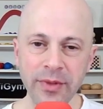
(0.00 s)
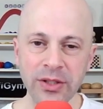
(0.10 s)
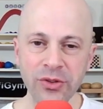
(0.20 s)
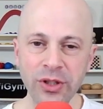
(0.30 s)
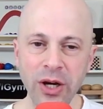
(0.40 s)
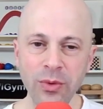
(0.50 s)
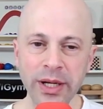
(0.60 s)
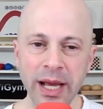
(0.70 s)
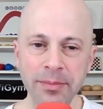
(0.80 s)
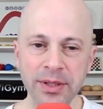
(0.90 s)
So now
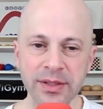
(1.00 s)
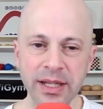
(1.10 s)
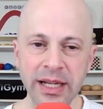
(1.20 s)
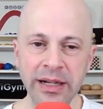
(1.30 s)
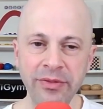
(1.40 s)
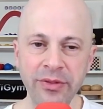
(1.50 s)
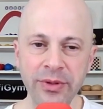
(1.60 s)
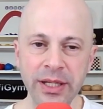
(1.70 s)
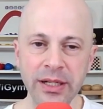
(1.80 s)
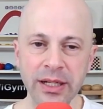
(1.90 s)
what happens? f3